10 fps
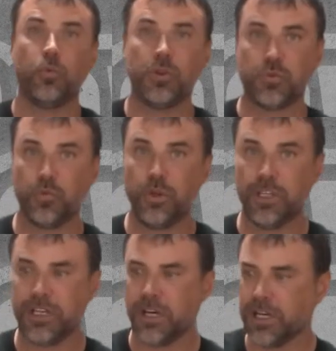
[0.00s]
What's
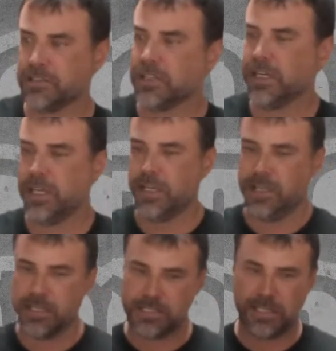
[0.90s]
really nice
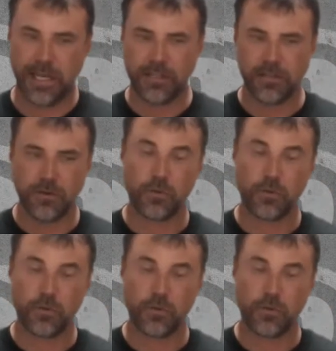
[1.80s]
is that